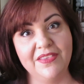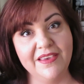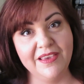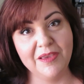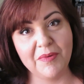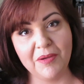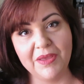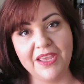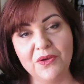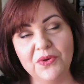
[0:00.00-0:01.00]
thinking about
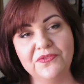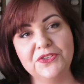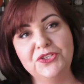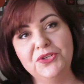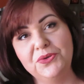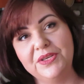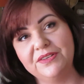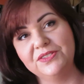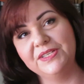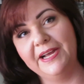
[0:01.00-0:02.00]
making one for 2
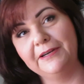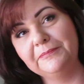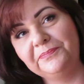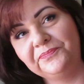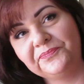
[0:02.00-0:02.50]
years now.